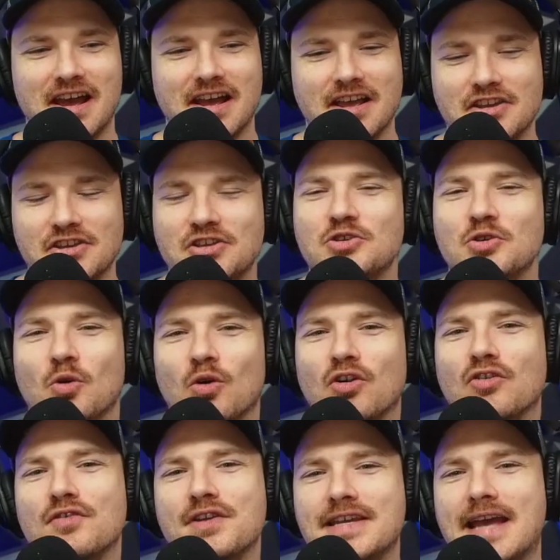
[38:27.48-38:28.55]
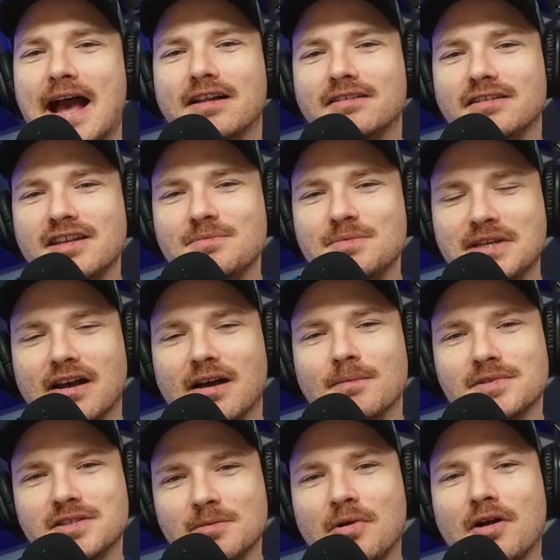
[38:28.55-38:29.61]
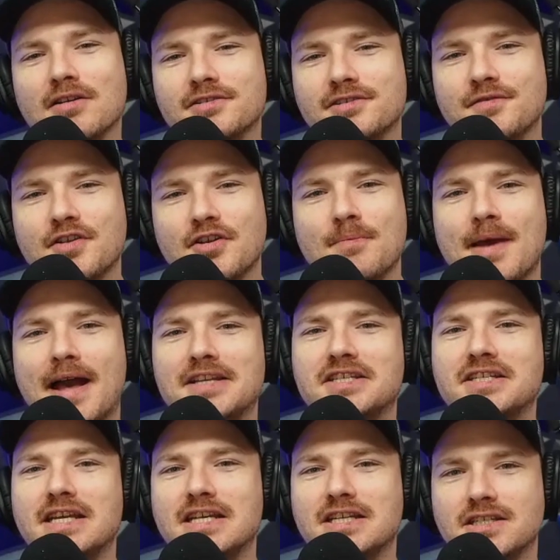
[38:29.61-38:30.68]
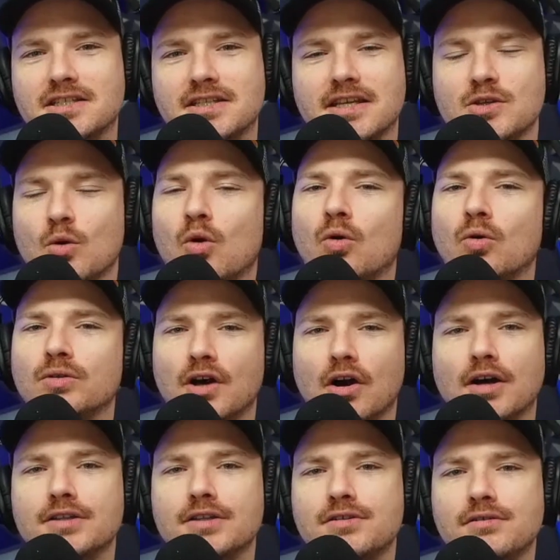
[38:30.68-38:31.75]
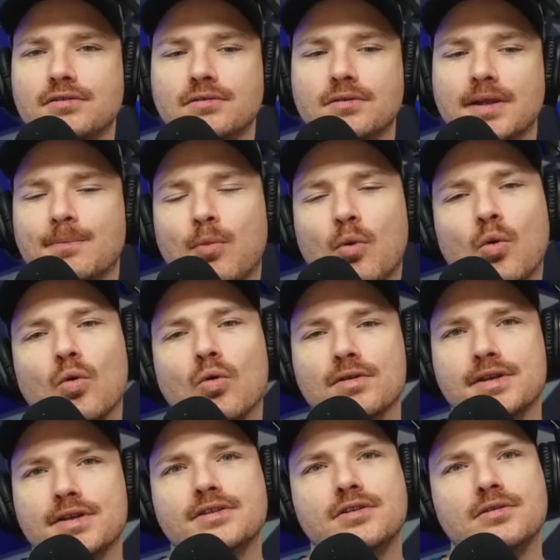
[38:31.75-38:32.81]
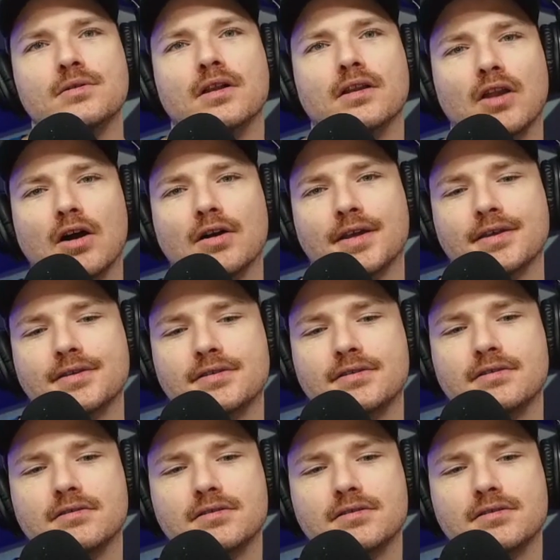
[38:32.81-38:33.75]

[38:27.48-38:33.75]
Your reality becomes the parts of your imagination that you hold on to and pour into the longest.